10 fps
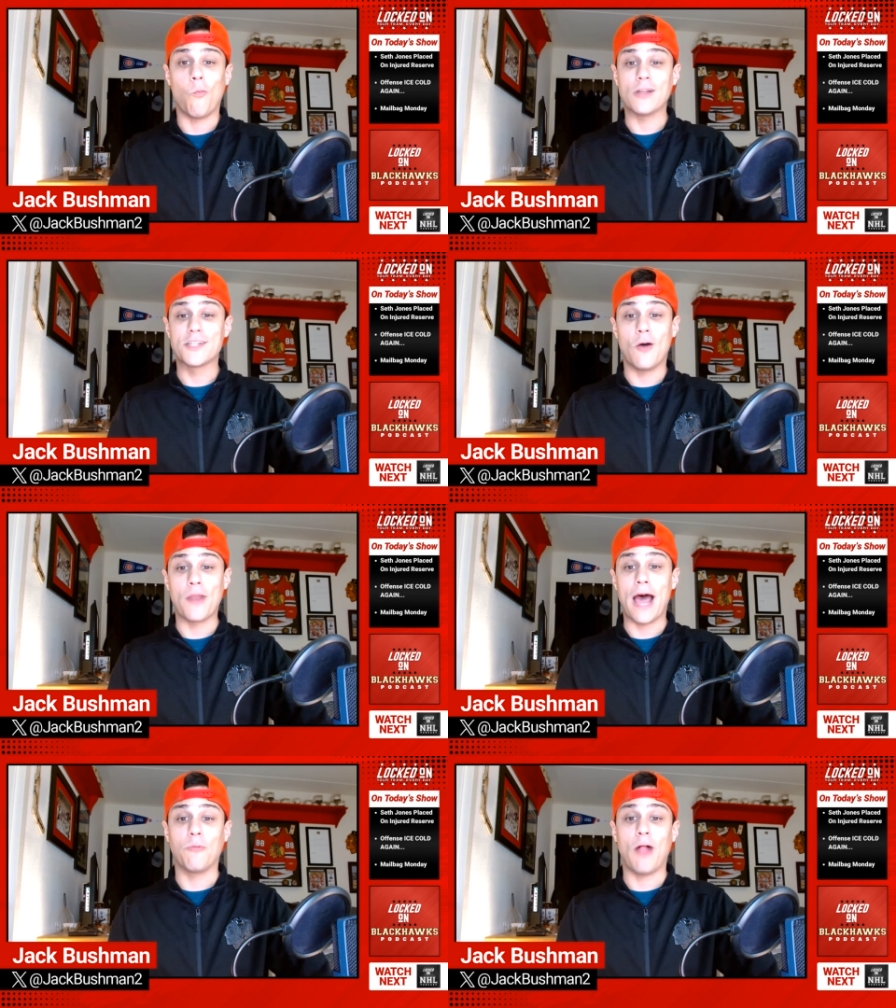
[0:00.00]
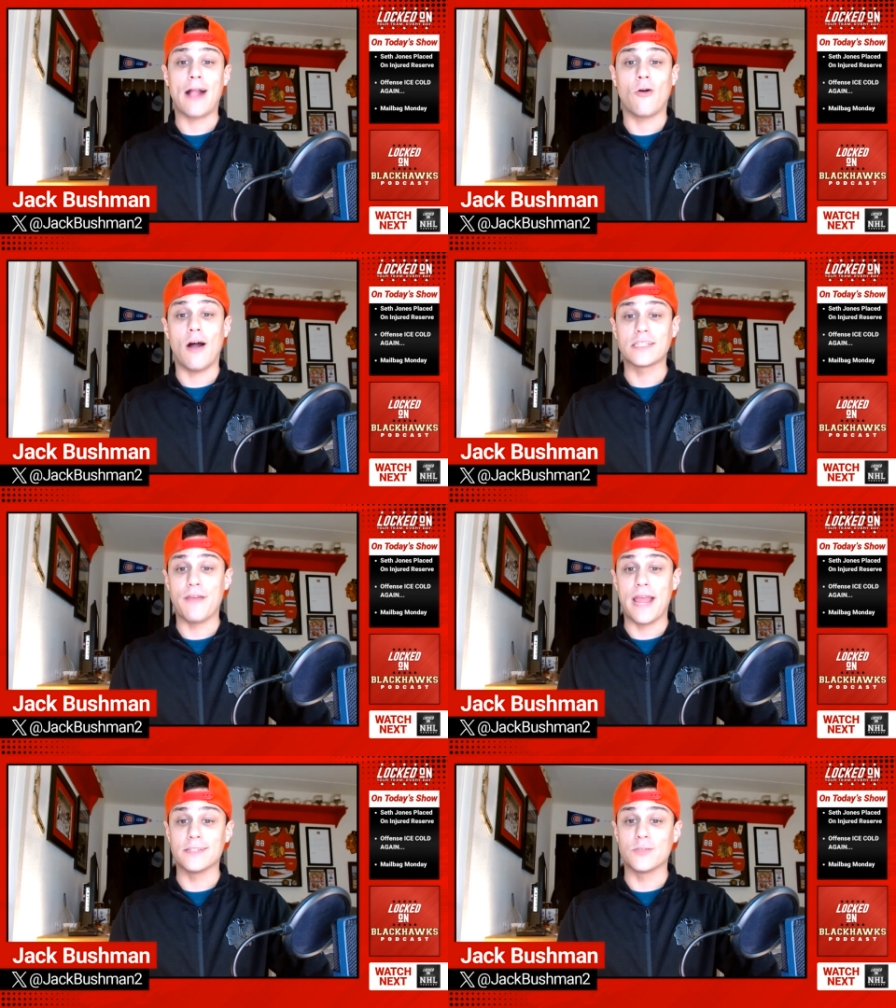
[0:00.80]
What's going on, Blackhawks
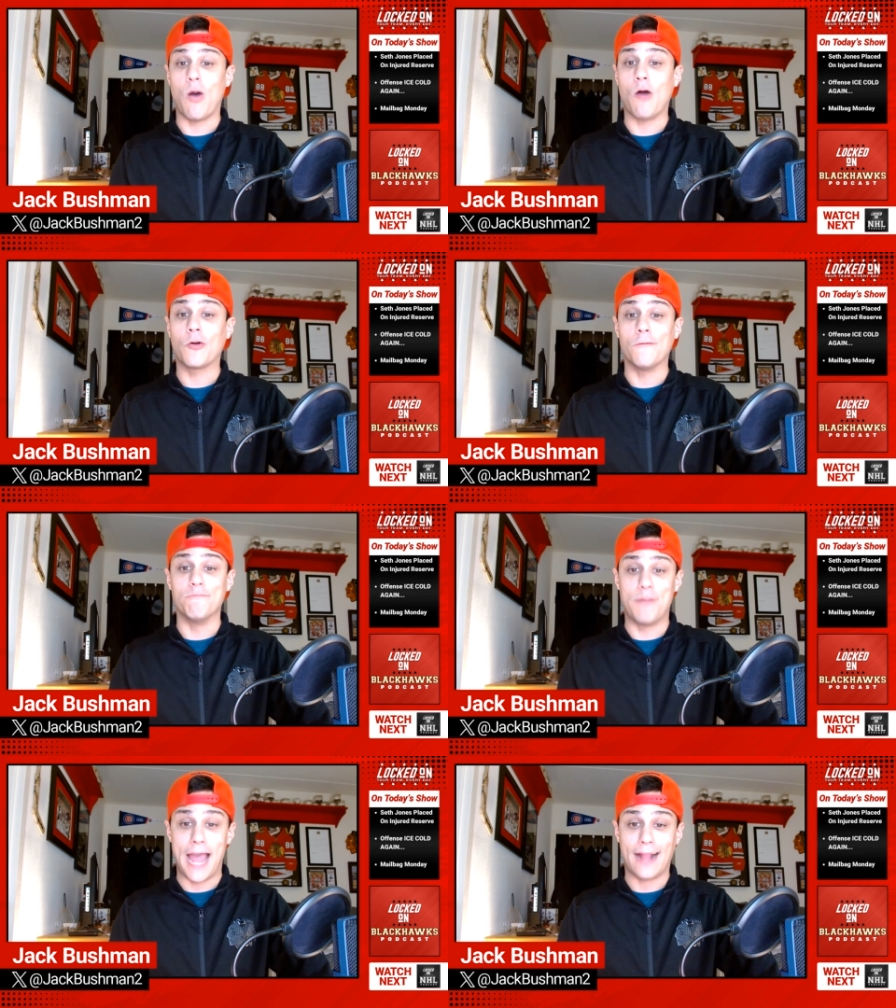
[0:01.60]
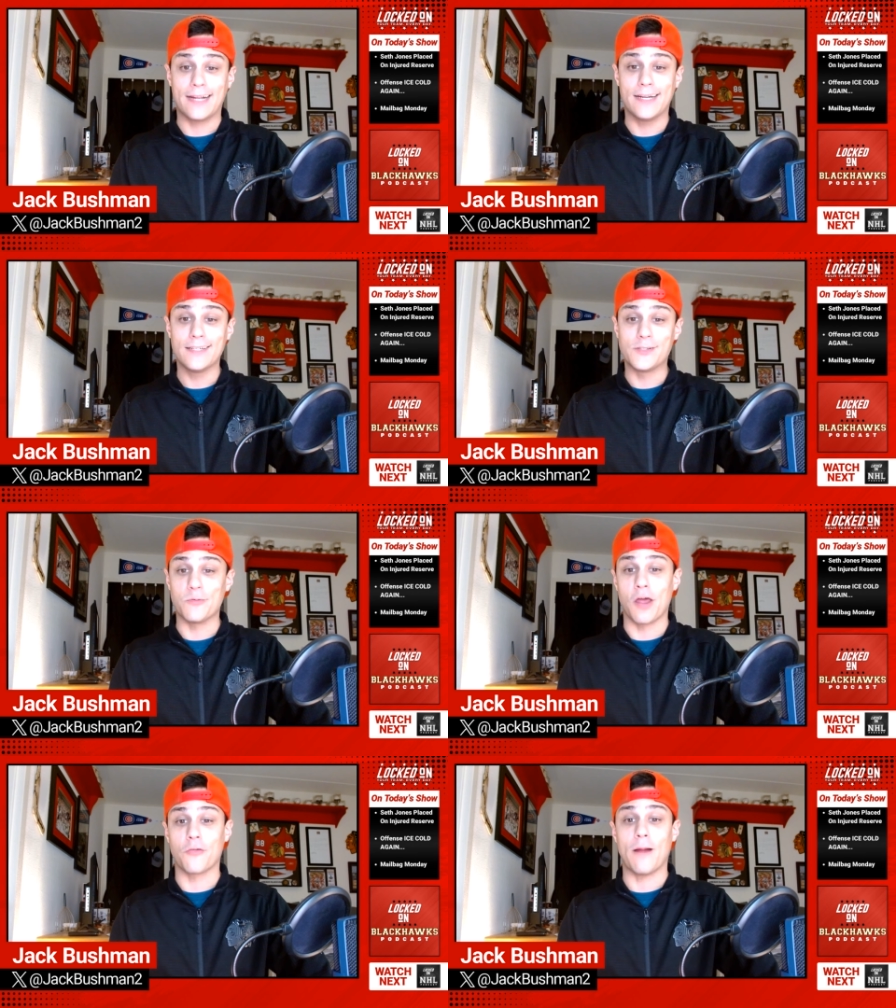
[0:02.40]
fans? Welcome back to
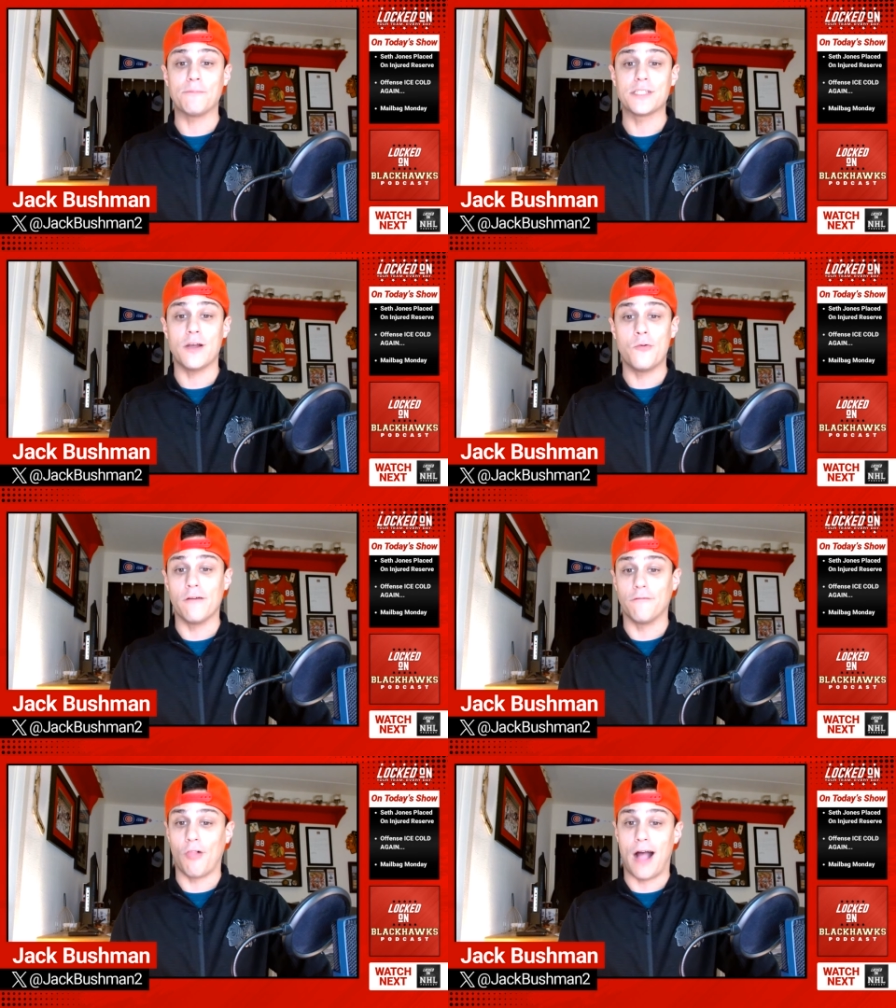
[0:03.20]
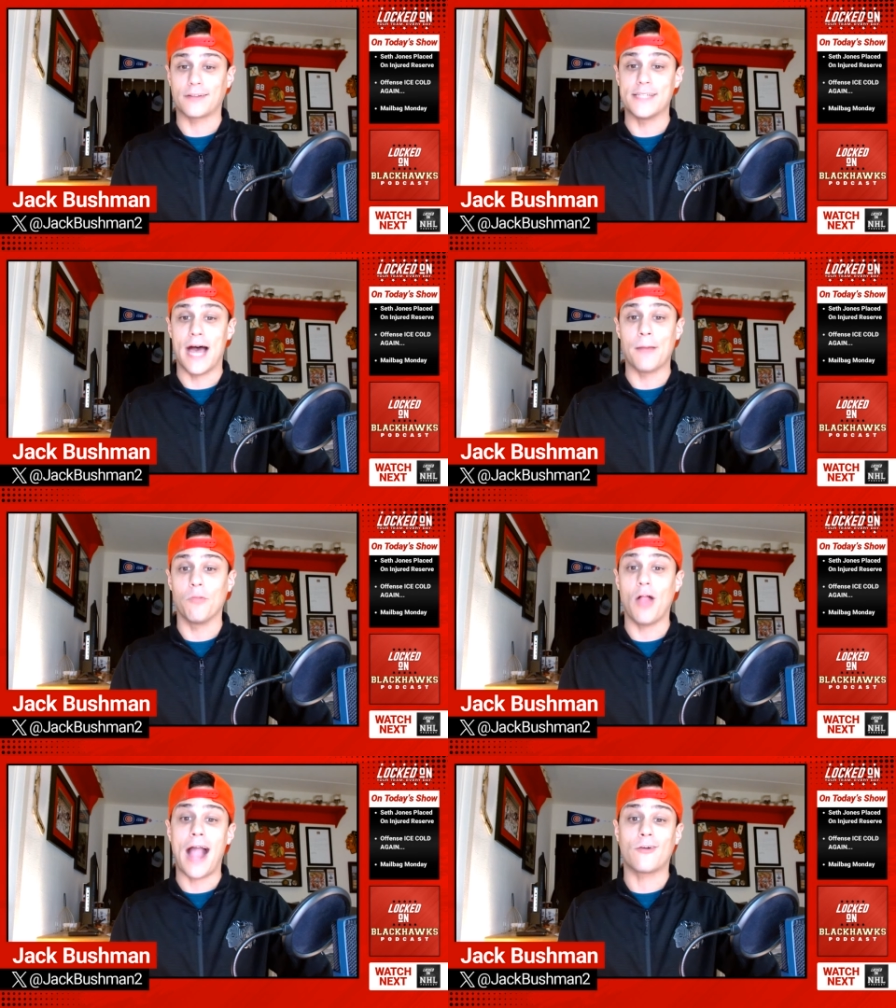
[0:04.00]
another episode of Locked On
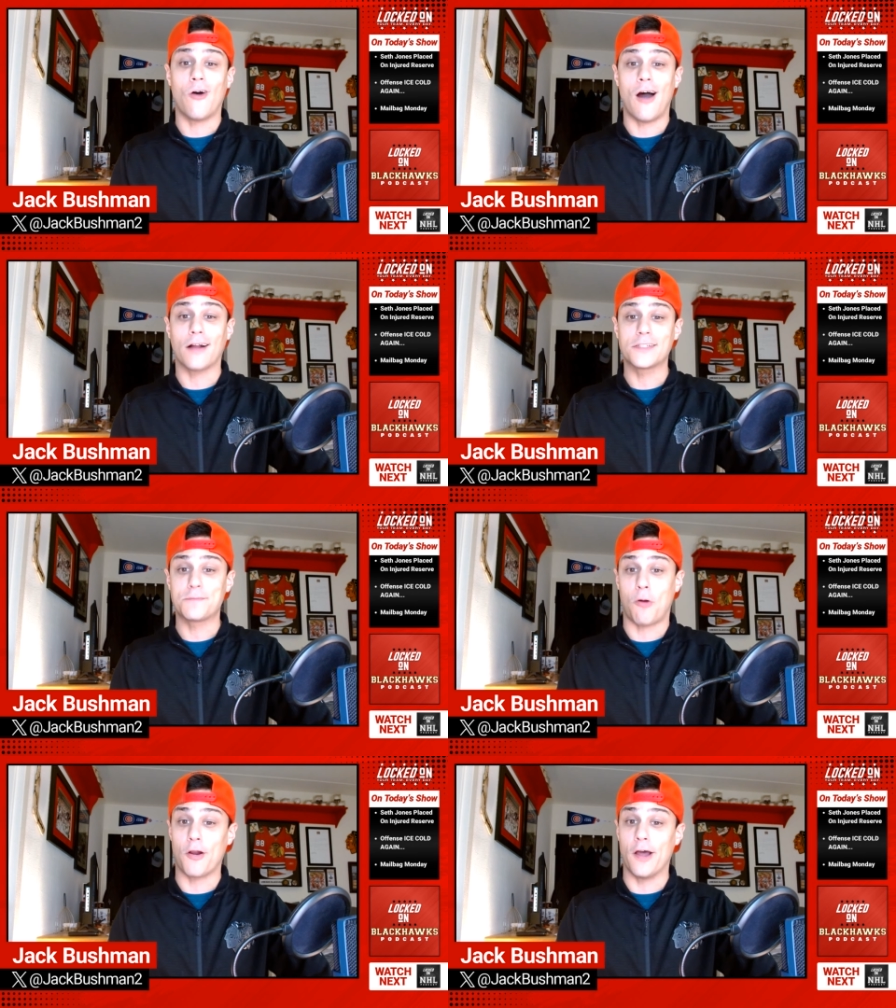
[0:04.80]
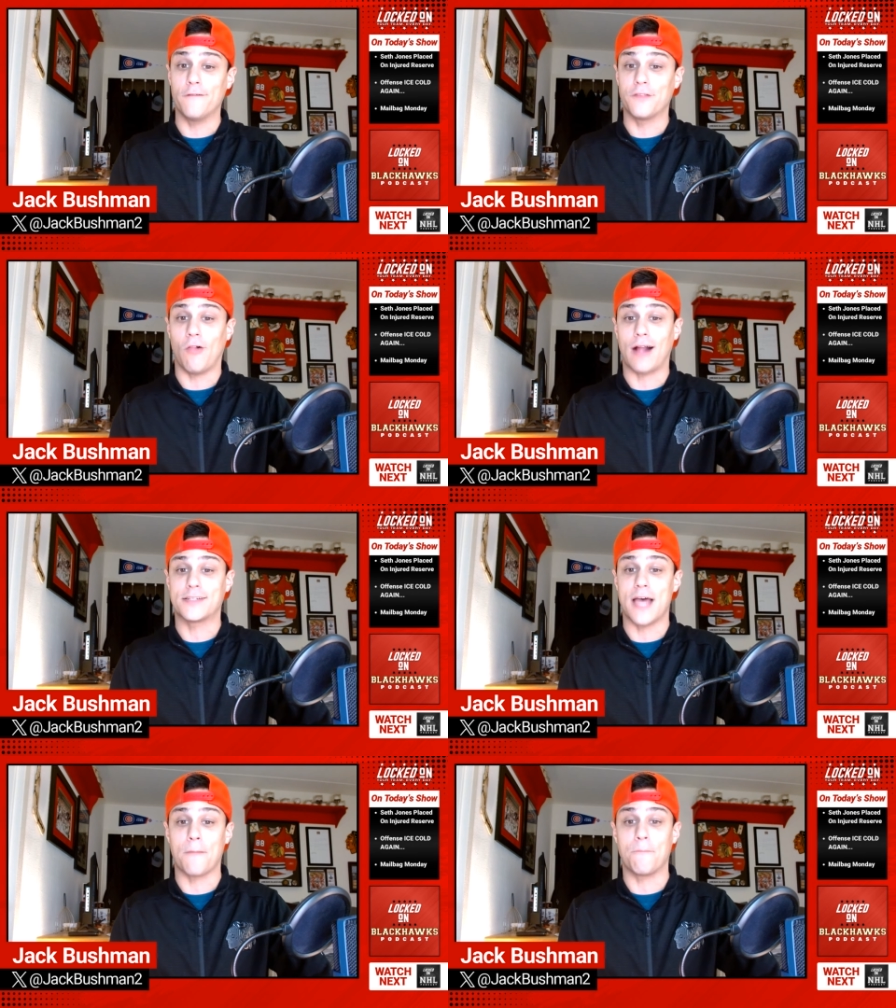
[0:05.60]
Blackhawks, part of the
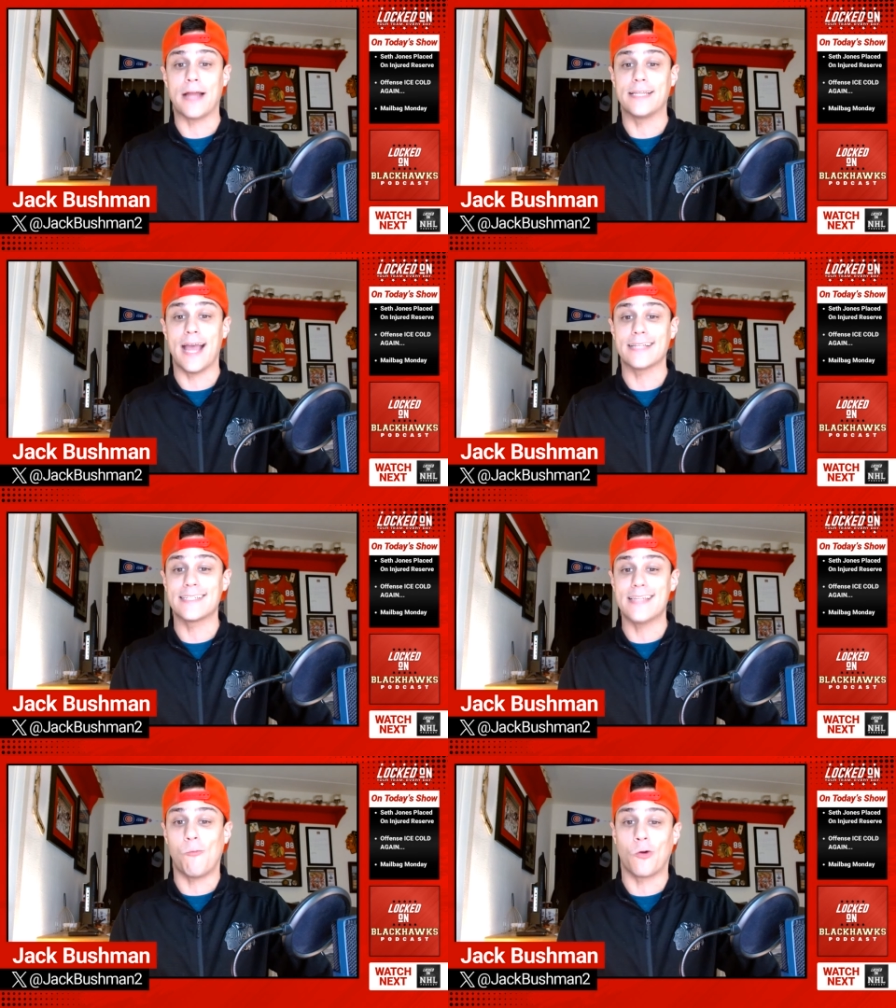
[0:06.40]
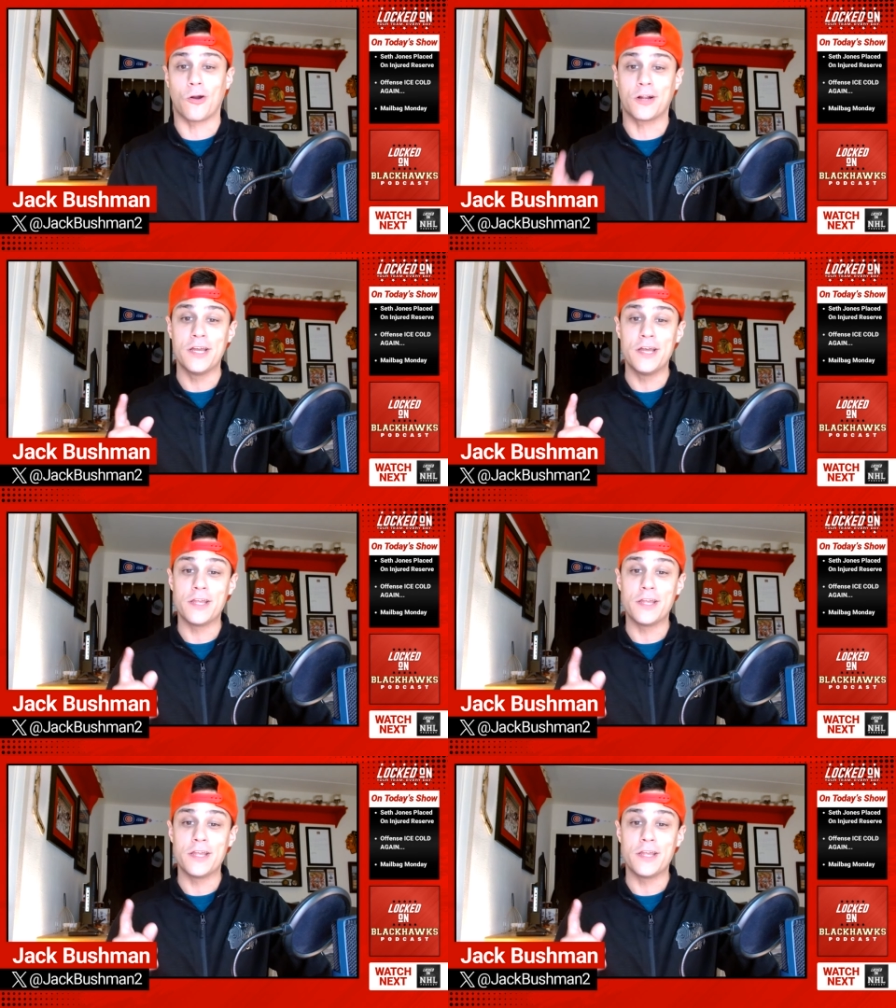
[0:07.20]
Locked On Podcast Network,